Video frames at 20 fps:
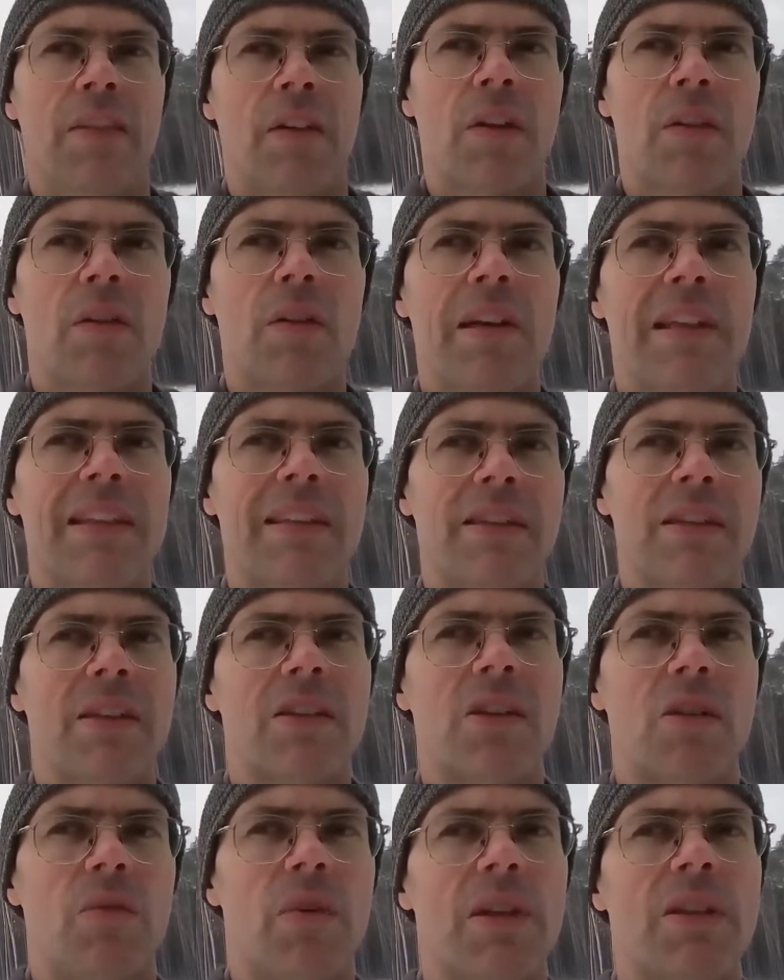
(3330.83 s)
not only this
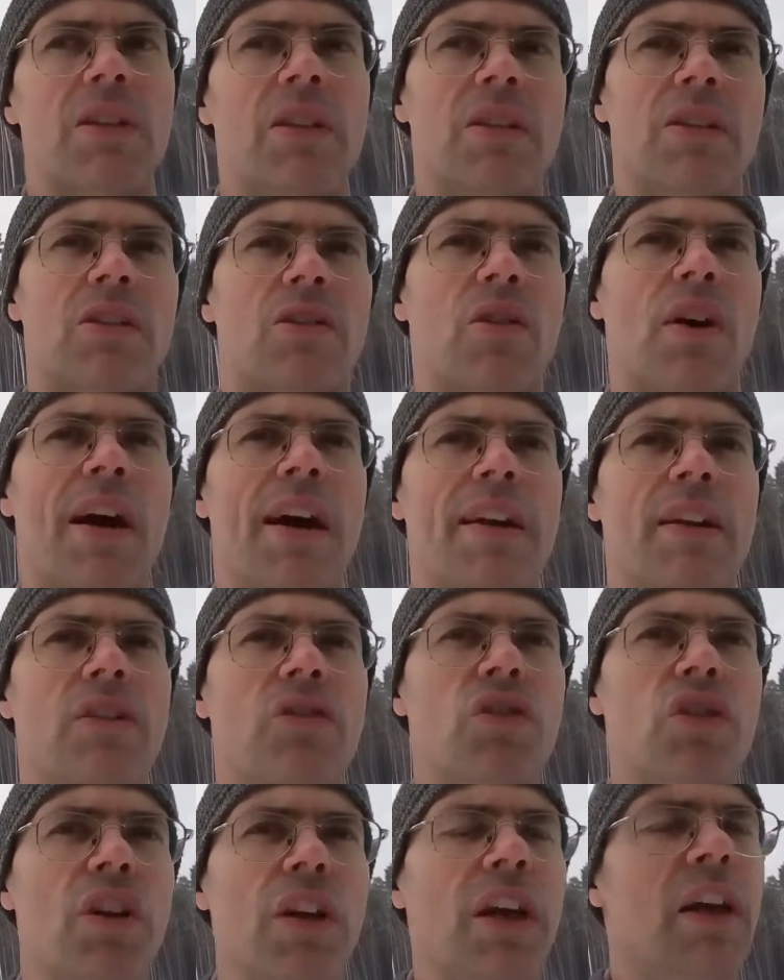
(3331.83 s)
is a risky
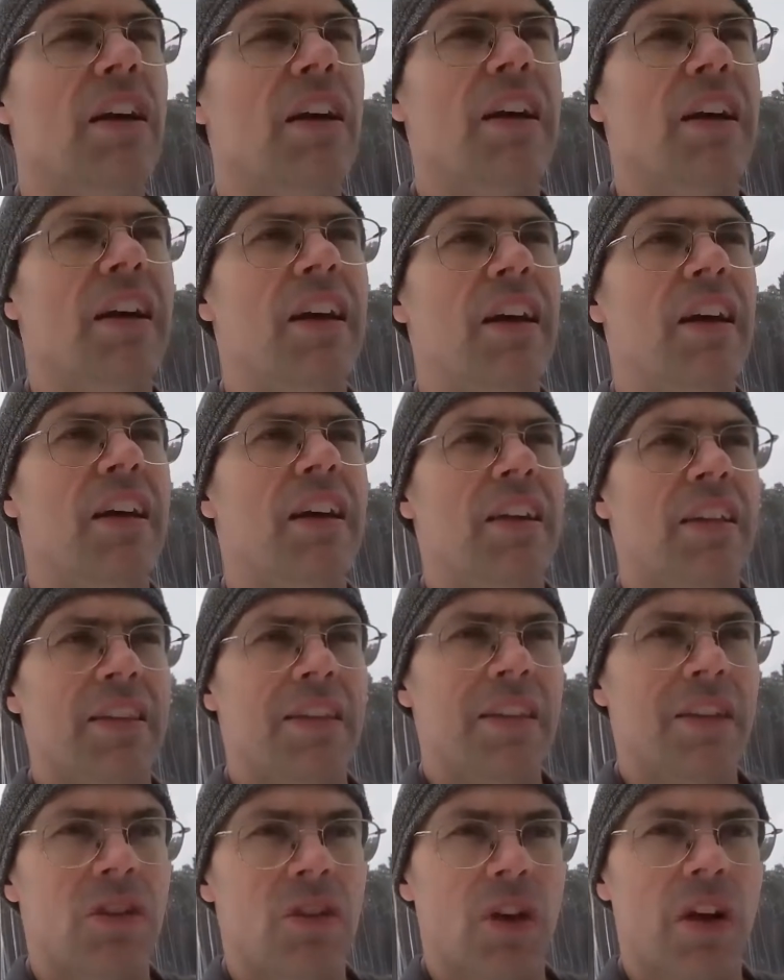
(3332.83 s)
strategy
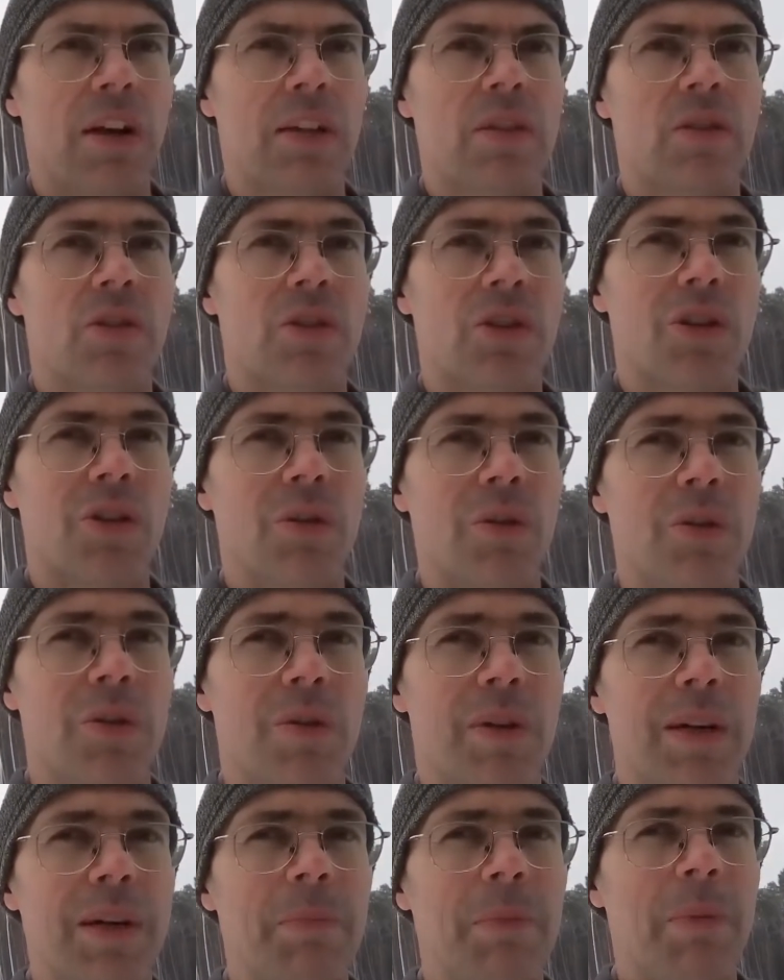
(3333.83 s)
designed to screw
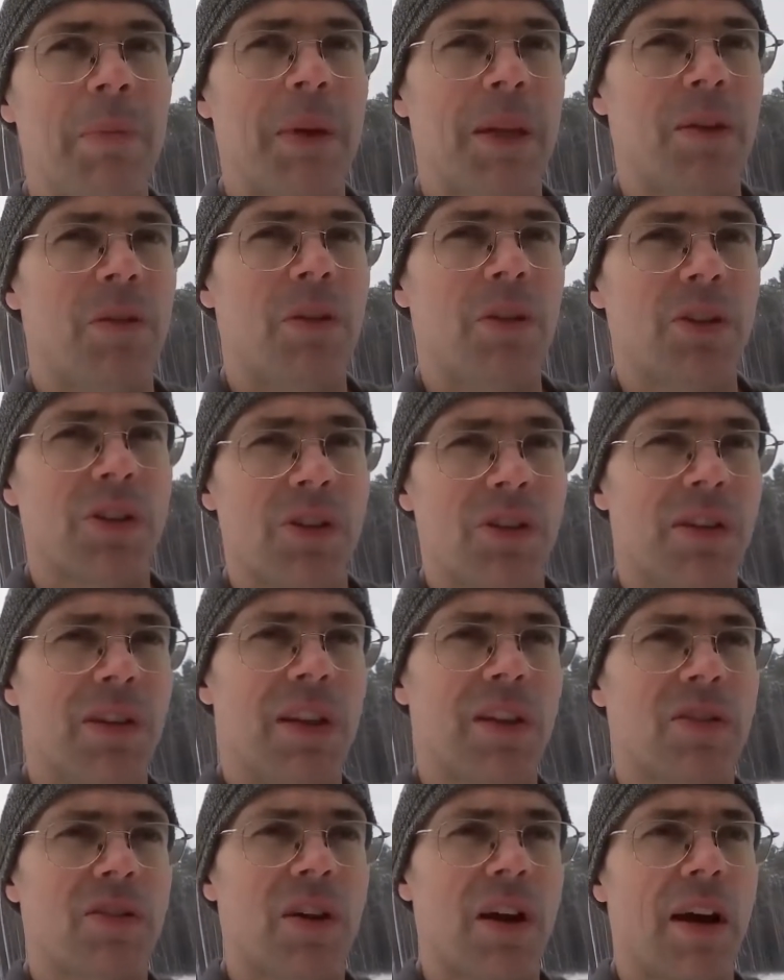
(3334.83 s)
you up but it also
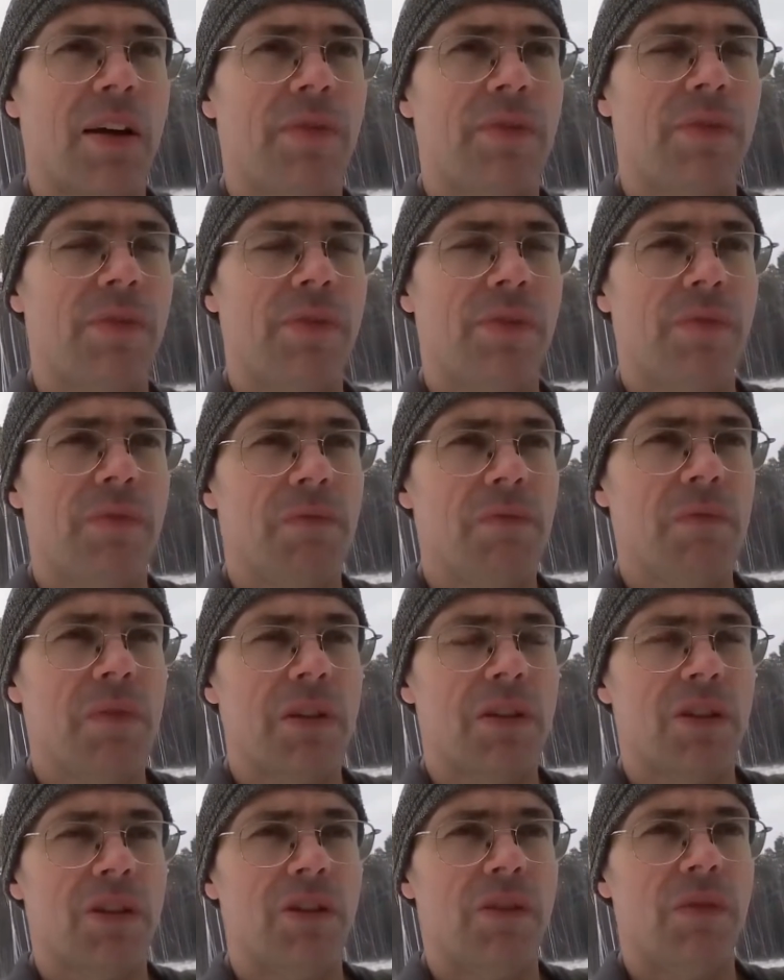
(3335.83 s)
does have
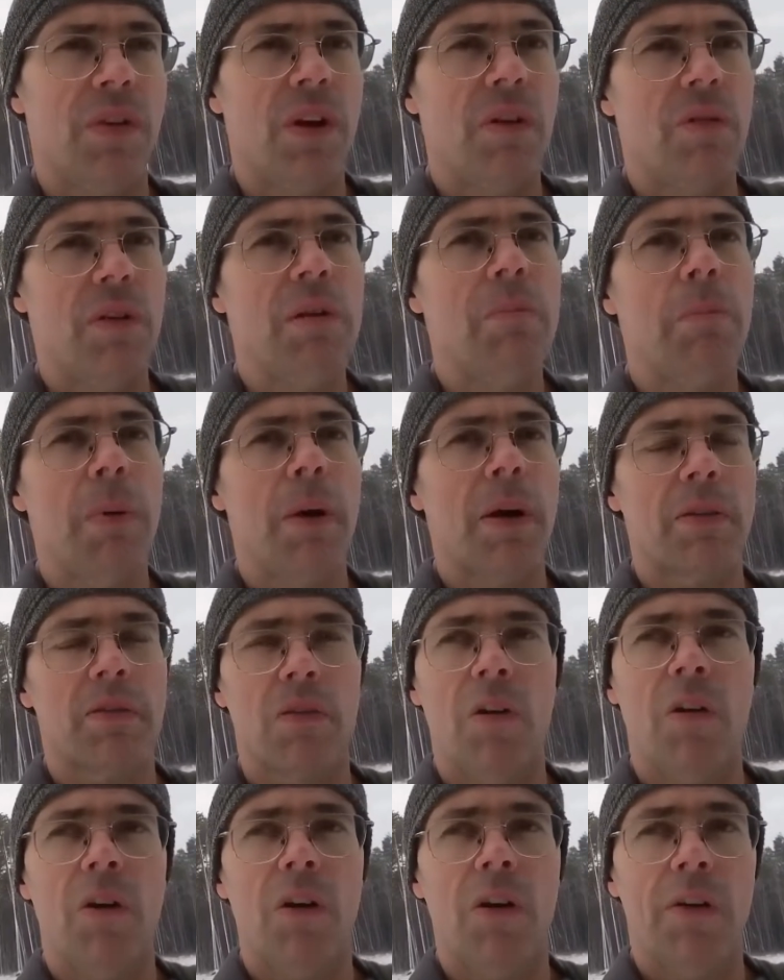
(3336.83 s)
severe
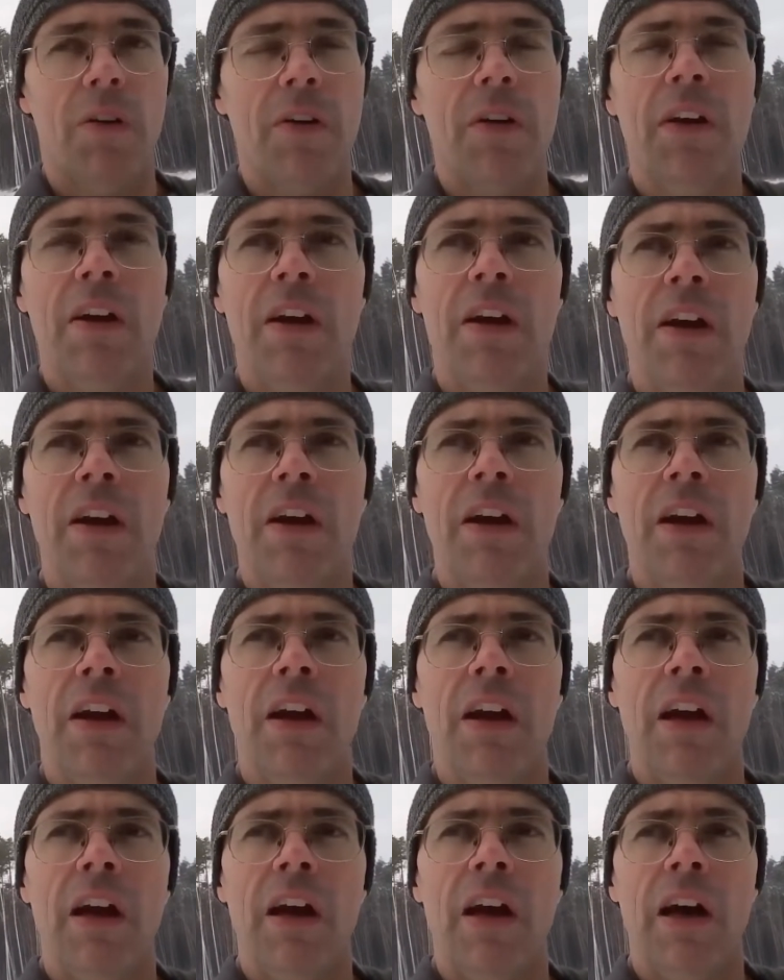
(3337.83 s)
impact on
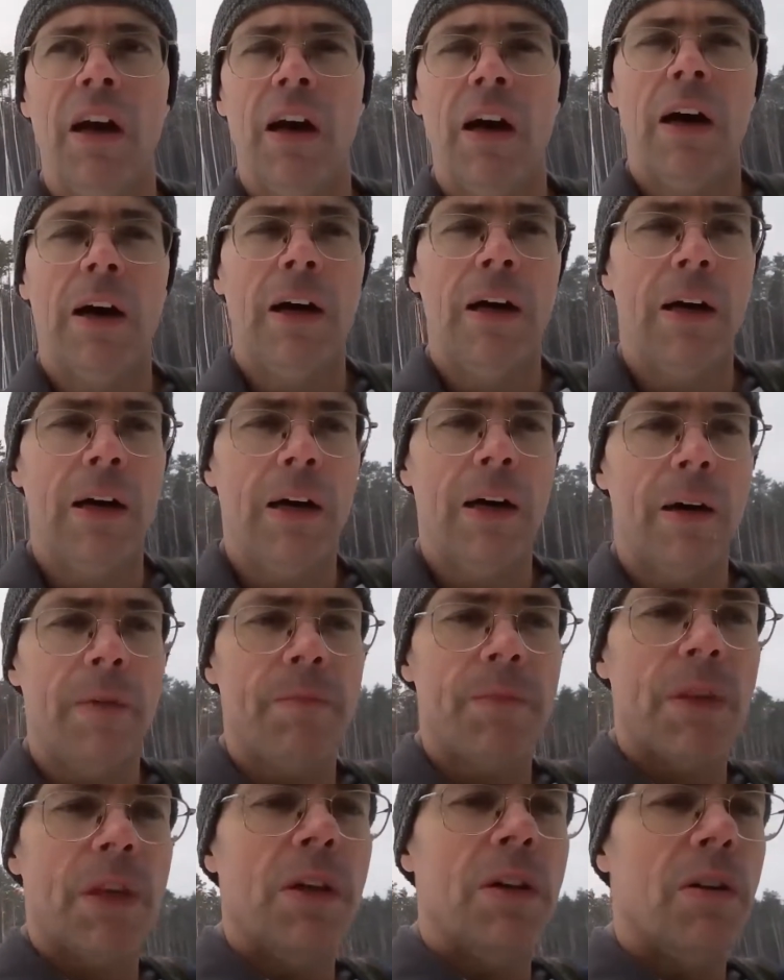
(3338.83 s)

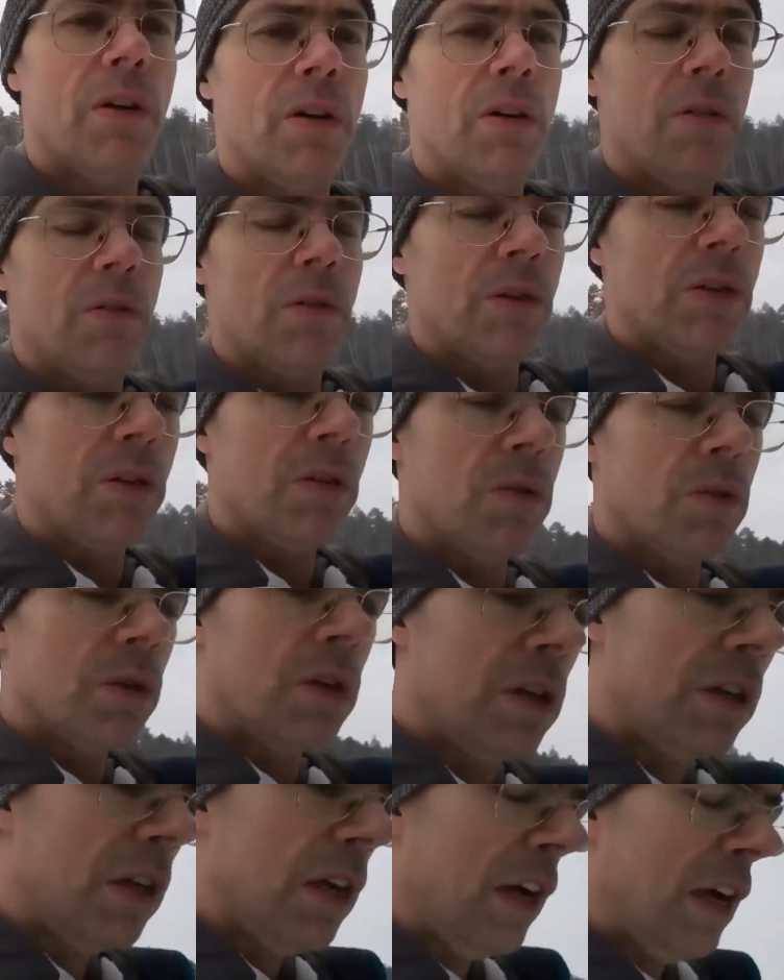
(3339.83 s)
uh, you know on
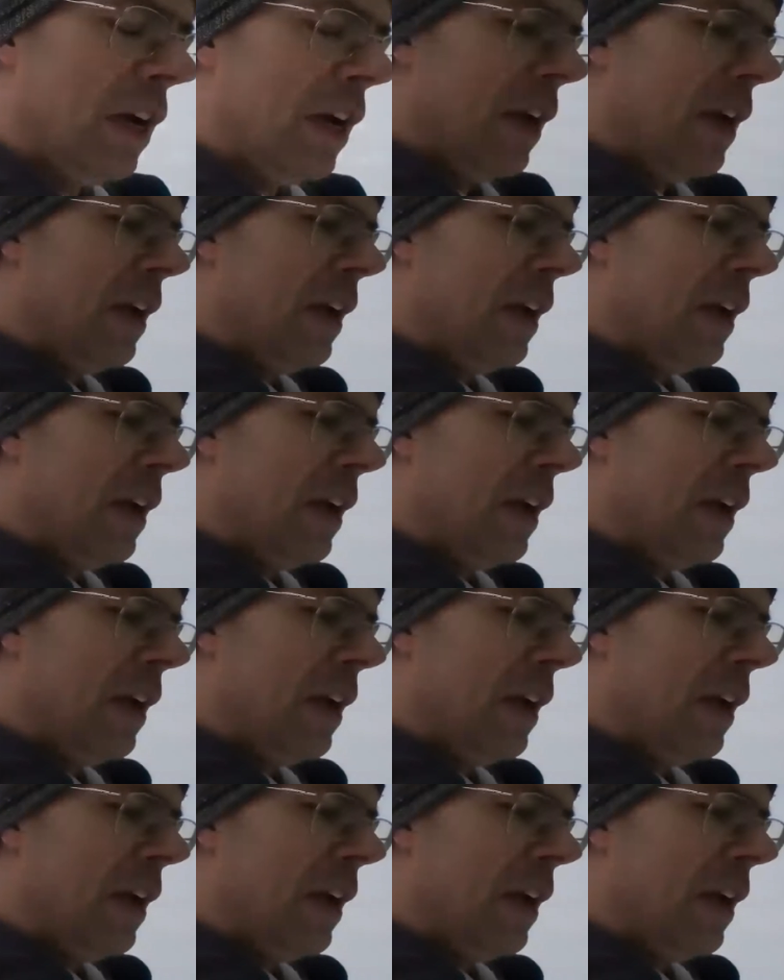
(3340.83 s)
your